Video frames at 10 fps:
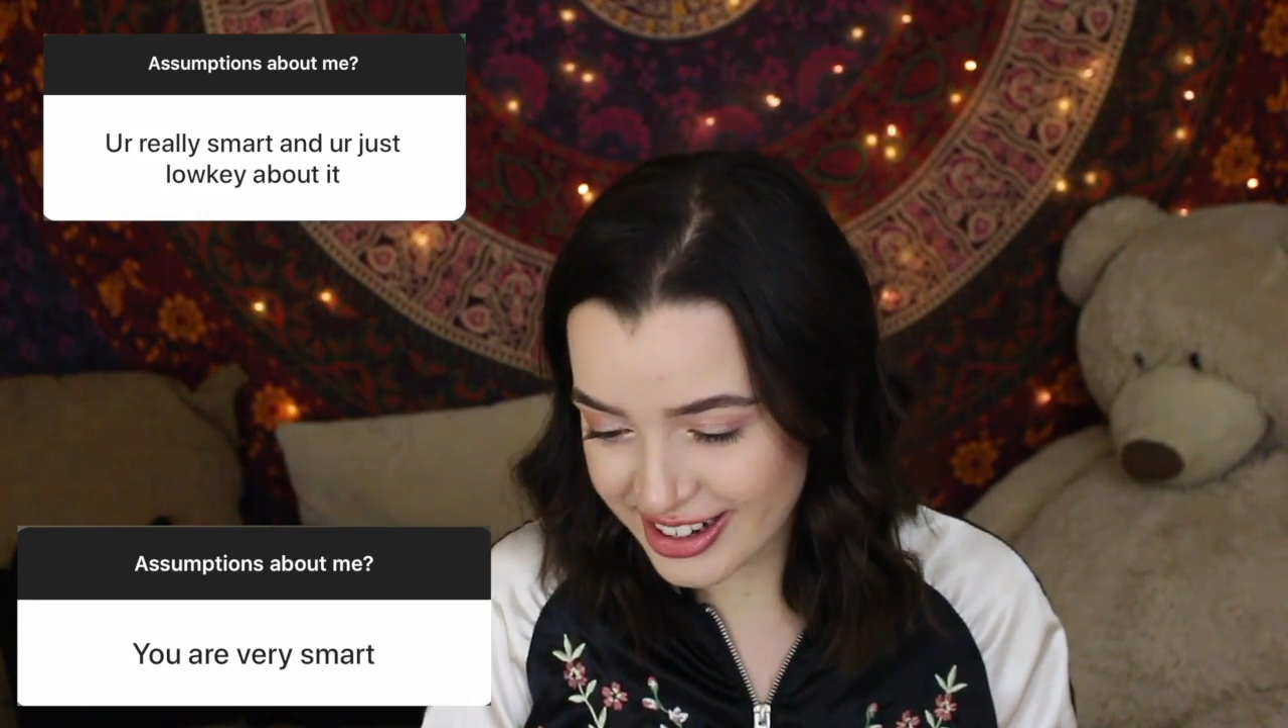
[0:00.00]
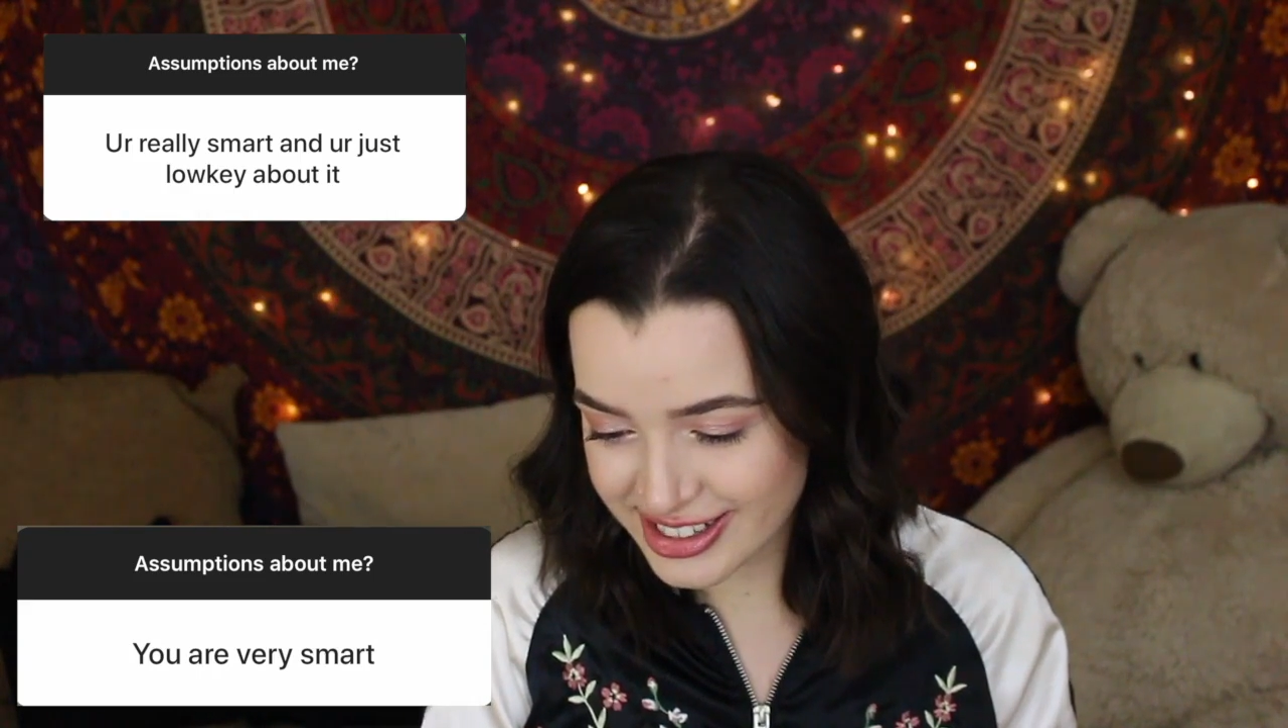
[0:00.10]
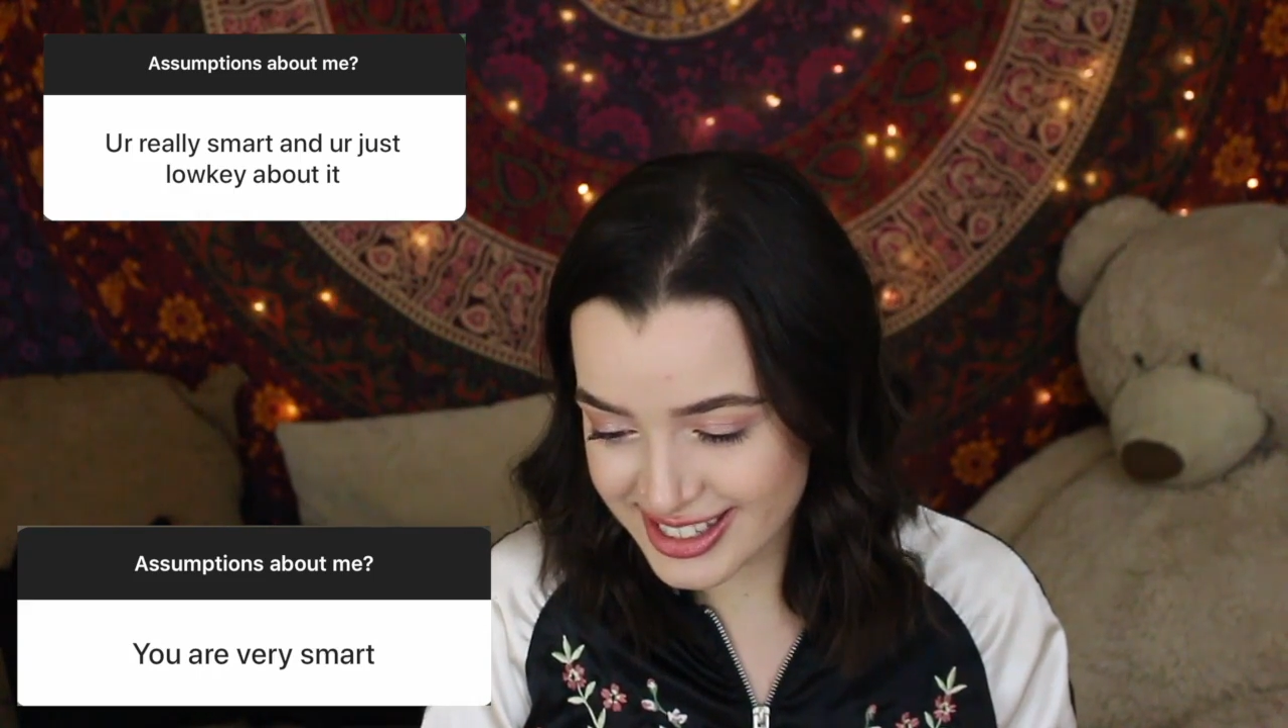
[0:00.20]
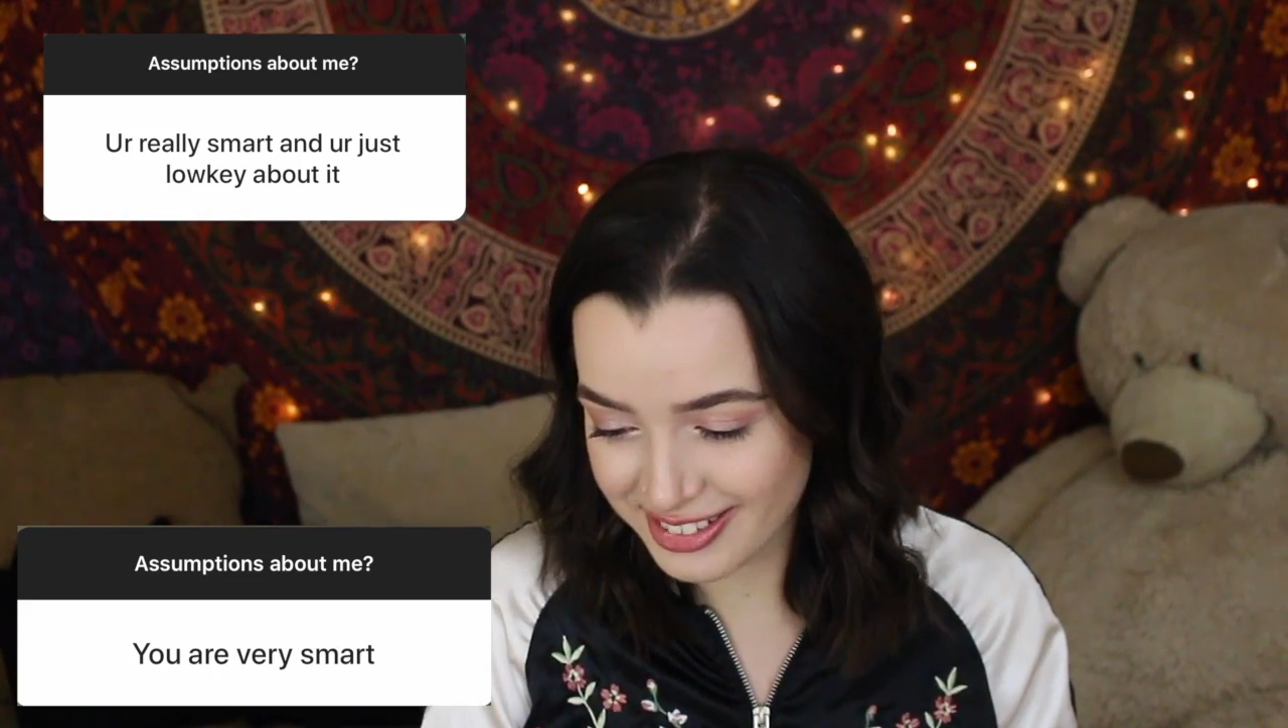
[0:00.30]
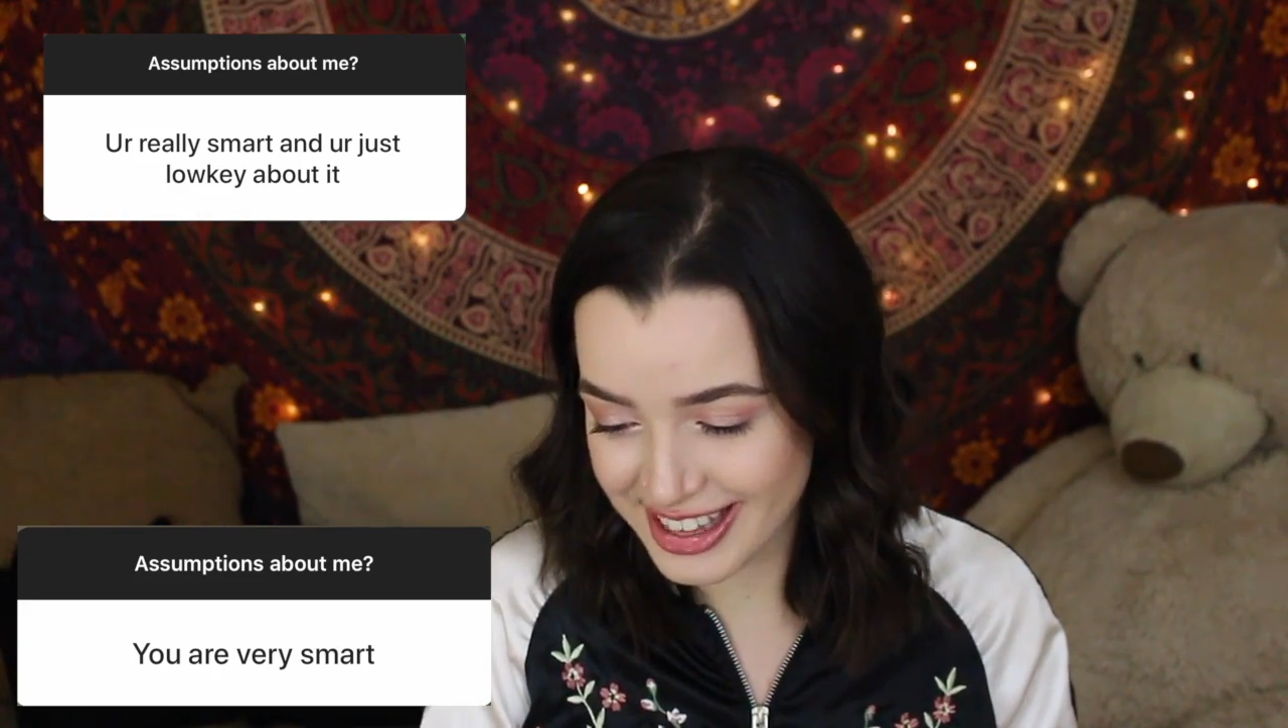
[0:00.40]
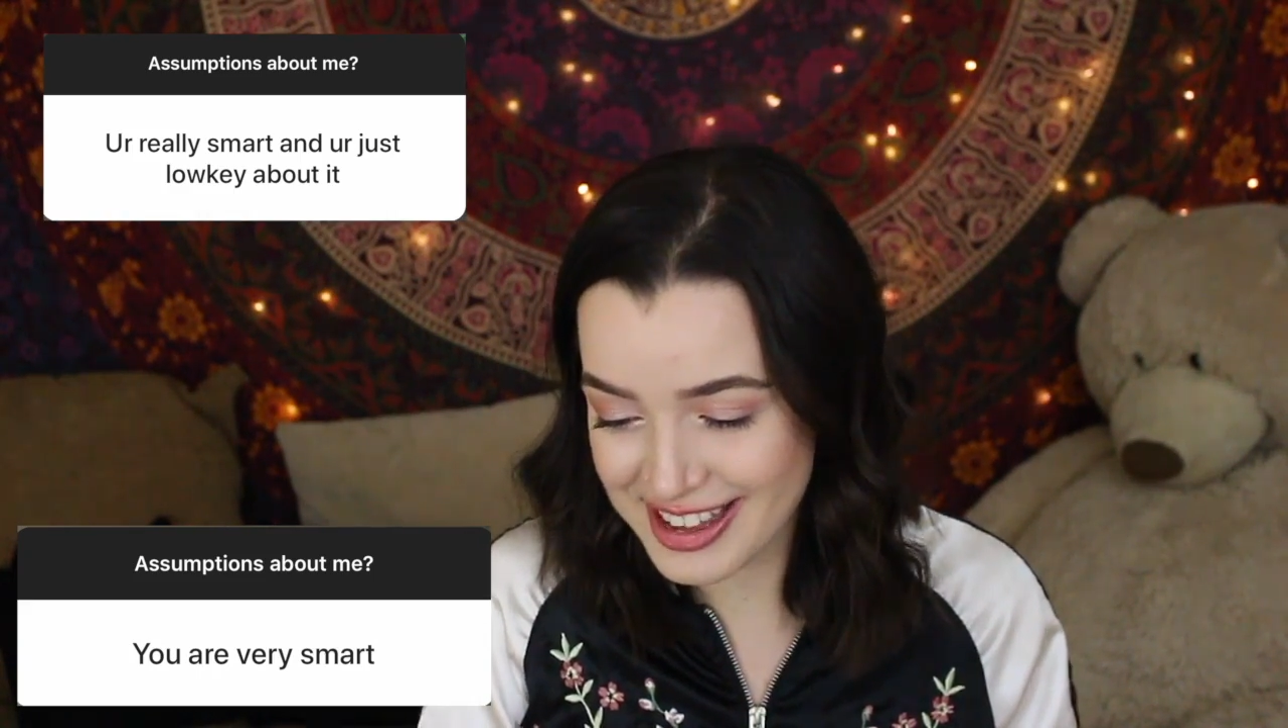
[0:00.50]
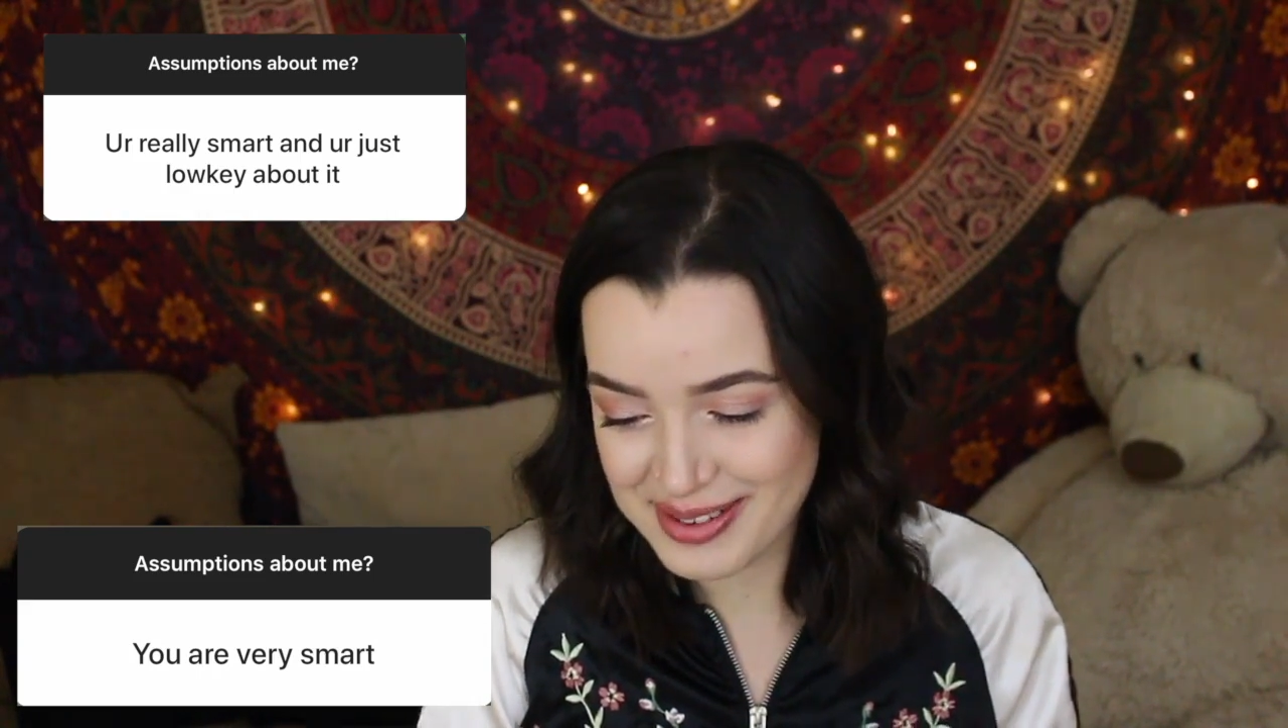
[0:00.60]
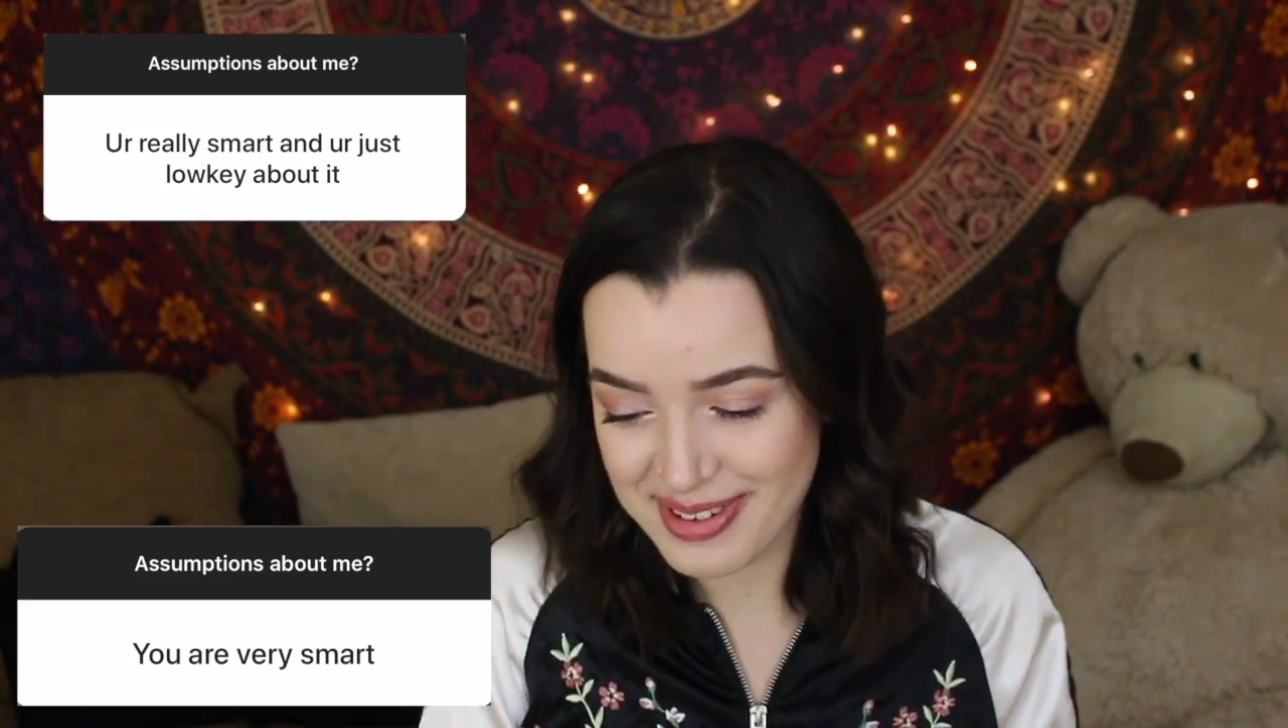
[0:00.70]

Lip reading: and you're just low-key